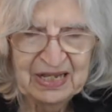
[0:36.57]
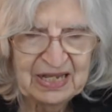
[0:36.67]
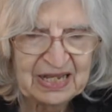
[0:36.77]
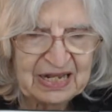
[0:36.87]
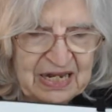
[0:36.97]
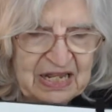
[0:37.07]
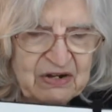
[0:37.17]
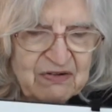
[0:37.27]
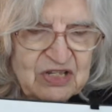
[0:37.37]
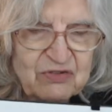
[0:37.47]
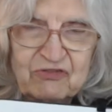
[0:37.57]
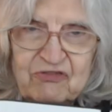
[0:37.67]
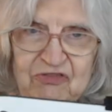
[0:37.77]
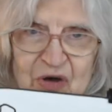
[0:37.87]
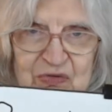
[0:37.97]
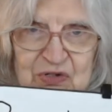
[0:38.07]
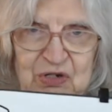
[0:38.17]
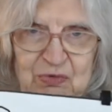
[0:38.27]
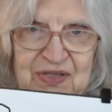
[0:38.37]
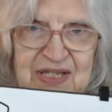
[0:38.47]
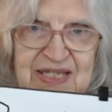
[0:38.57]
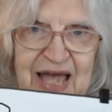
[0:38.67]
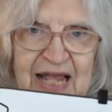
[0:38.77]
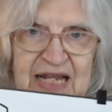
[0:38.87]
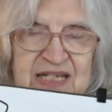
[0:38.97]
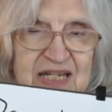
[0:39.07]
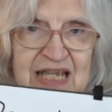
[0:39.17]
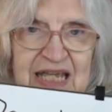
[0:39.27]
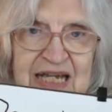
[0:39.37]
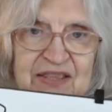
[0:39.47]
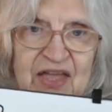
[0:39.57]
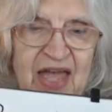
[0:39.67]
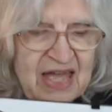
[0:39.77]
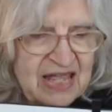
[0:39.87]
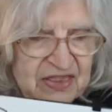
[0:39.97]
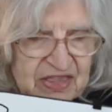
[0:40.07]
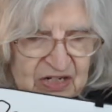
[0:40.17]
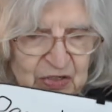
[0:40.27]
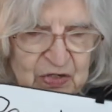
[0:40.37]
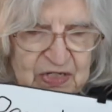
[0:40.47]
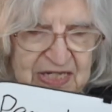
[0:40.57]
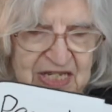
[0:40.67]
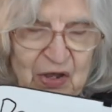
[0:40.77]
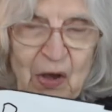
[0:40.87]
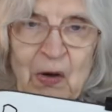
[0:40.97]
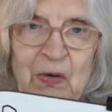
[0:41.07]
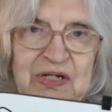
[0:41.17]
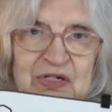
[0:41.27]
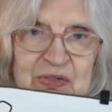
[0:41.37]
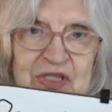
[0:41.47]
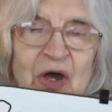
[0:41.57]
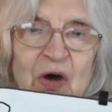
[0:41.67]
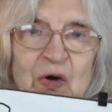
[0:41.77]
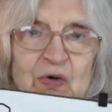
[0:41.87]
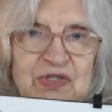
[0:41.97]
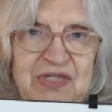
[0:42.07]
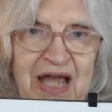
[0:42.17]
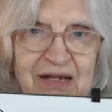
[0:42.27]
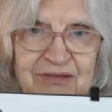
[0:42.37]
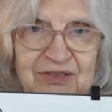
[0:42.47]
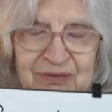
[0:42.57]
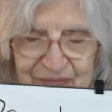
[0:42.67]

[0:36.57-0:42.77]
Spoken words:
And here is vote with the silent E on the end that turns this O into the O sound.